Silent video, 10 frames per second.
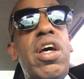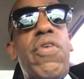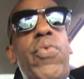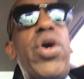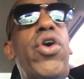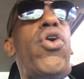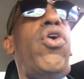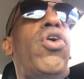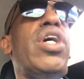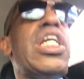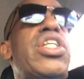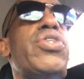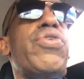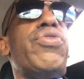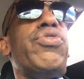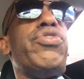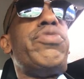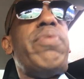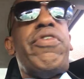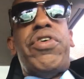If we are all eternal
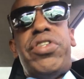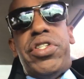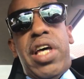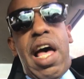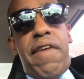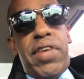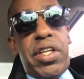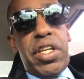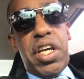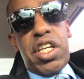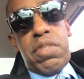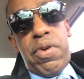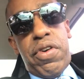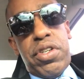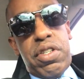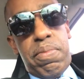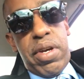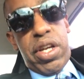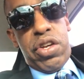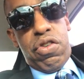spirits having the experience of
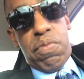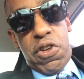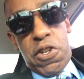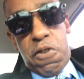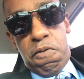being human,